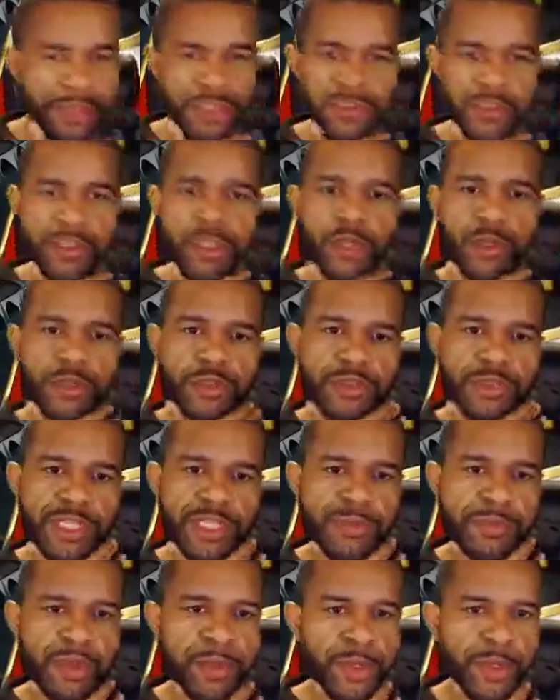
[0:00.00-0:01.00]
He's low, so
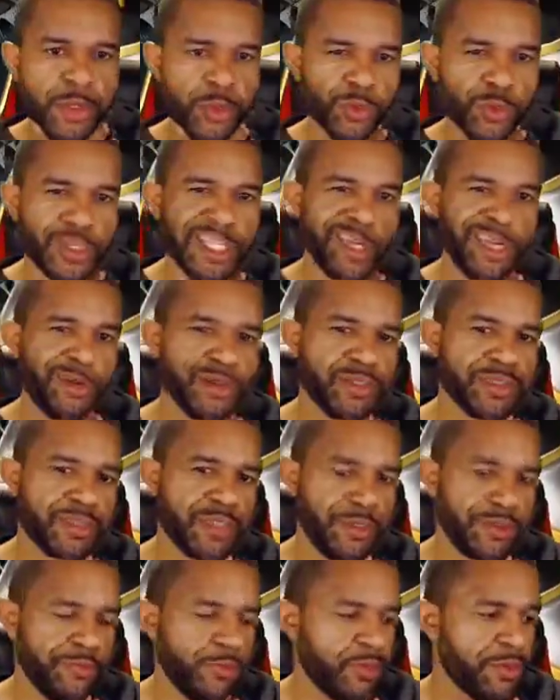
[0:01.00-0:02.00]
that's probably who Leona's
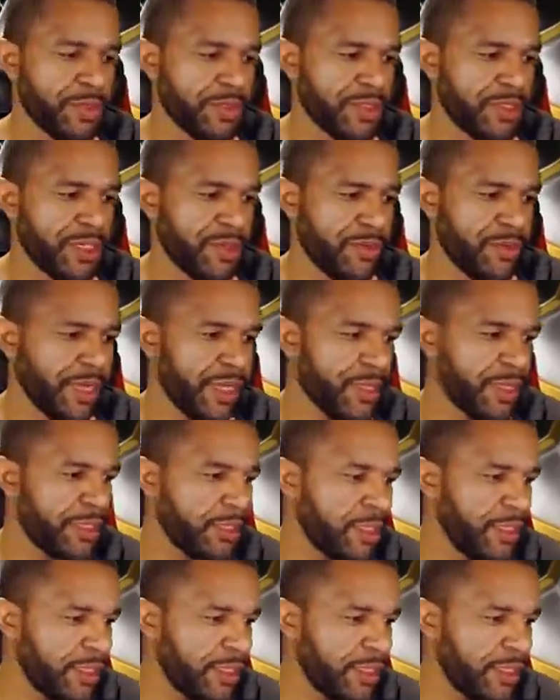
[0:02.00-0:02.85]
going to focus on, right?